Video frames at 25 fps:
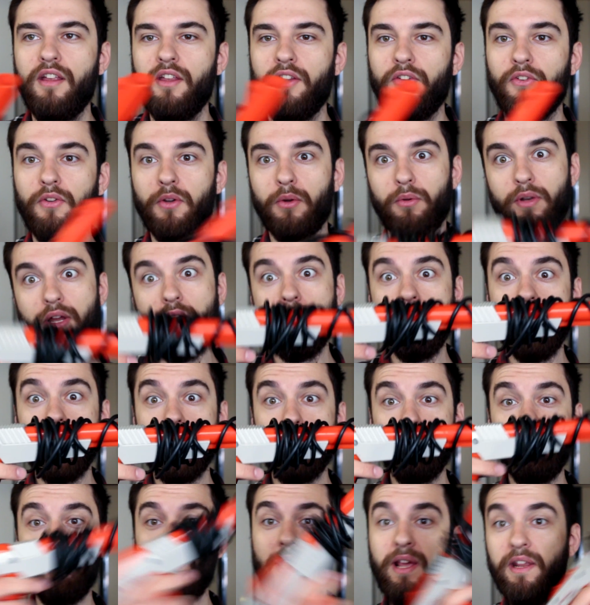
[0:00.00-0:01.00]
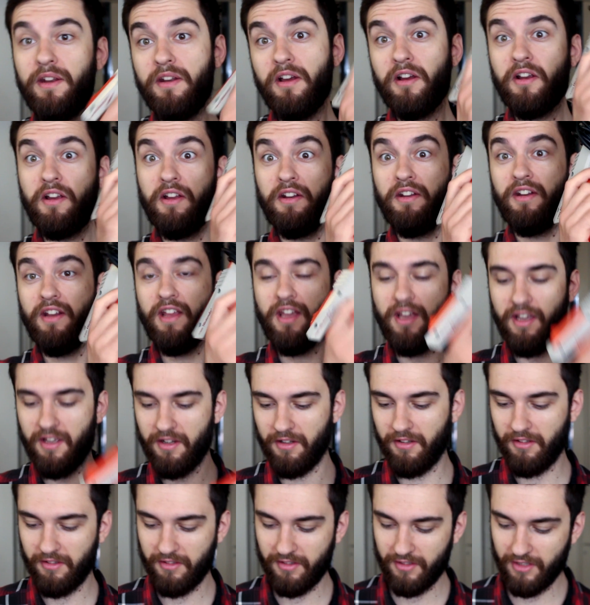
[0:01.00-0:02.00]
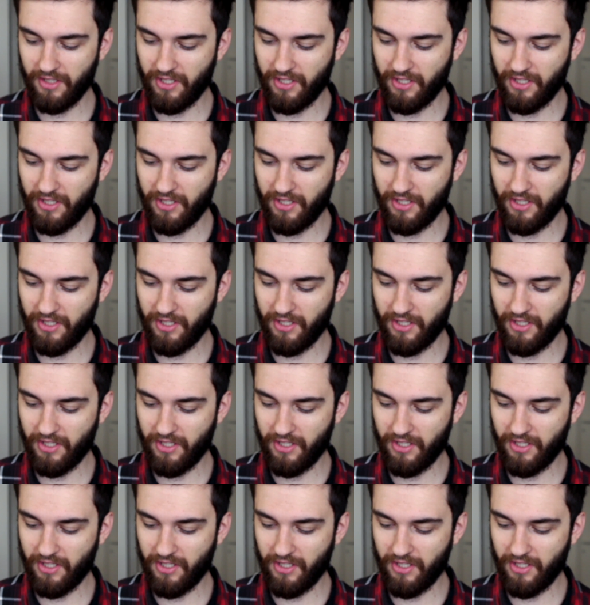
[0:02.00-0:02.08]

So now I can play Duck Hunt again.